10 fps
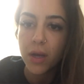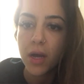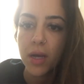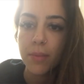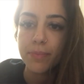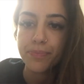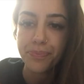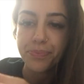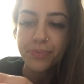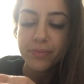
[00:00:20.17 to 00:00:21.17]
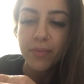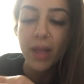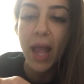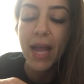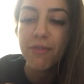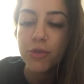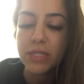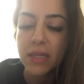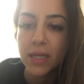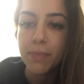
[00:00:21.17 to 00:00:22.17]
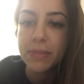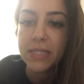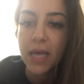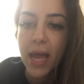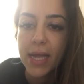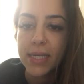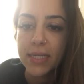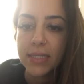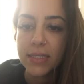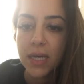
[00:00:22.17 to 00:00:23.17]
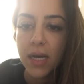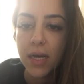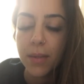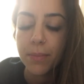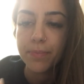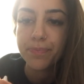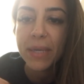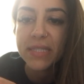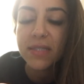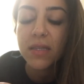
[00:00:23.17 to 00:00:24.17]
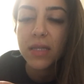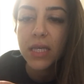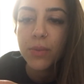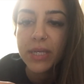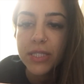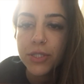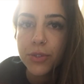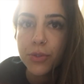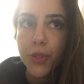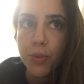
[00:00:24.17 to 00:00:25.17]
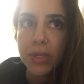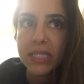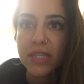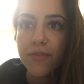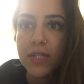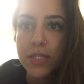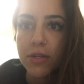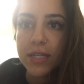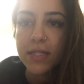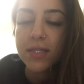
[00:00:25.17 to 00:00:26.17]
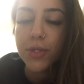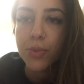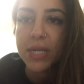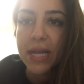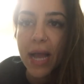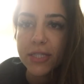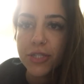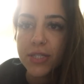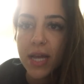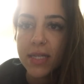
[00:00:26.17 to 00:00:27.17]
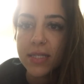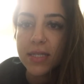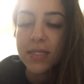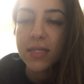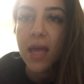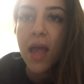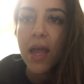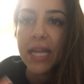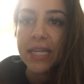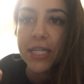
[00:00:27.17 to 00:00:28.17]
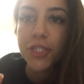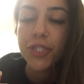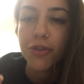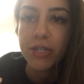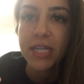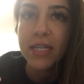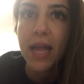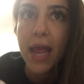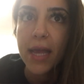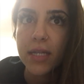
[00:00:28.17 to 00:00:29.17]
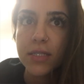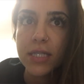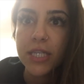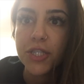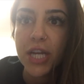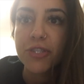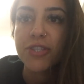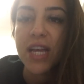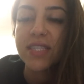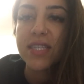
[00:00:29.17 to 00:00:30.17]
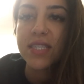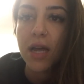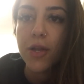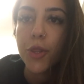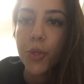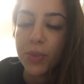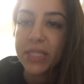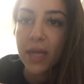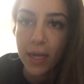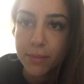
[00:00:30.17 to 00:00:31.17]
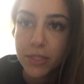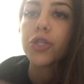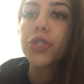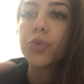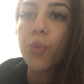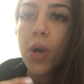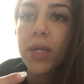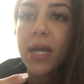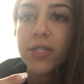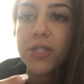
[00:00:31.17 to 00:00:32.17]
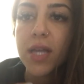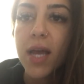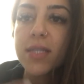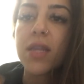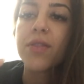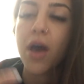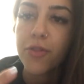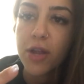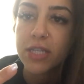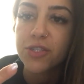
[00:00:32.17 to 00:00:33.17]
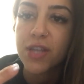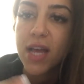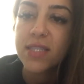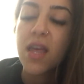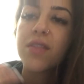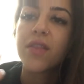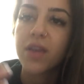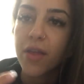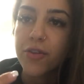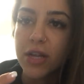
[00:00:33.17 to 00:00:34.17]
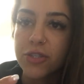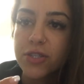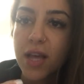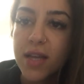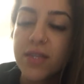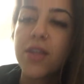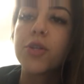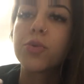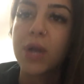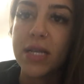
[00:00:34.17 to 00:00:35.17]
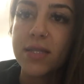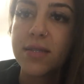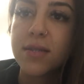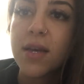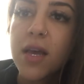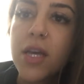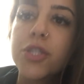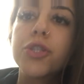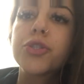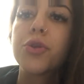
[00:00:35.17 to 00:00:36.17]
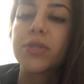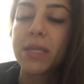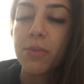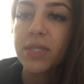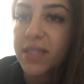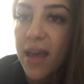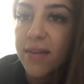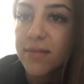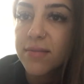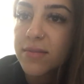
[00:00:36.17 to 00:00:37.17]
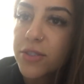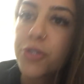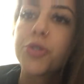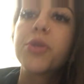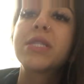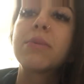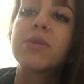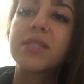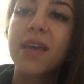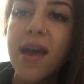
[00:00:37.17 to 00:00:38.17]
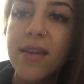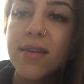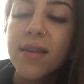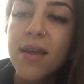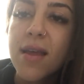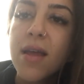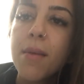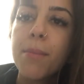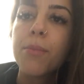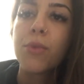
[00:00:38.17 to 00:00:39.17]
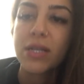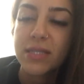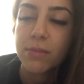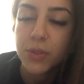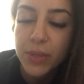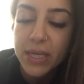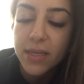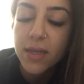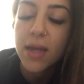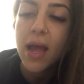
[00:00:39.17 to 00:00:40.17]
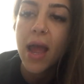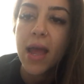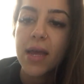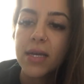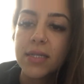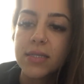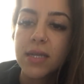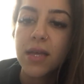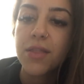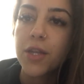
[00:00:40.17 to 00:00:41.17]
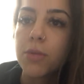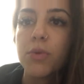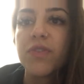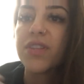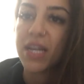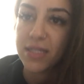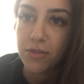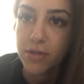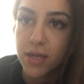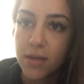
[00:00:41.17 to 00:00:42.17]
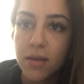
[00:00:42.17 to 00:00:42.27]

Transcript: Um, I have those clips and um, basically we do three different circuits, three exercises in each circuit and each exercise is done three times. You'll do one exercise, the other exercise, then the other exercise, then you'll rest. You'll do those same ones again, you'll do the same ones again, resting between, and then you move to the next circuit.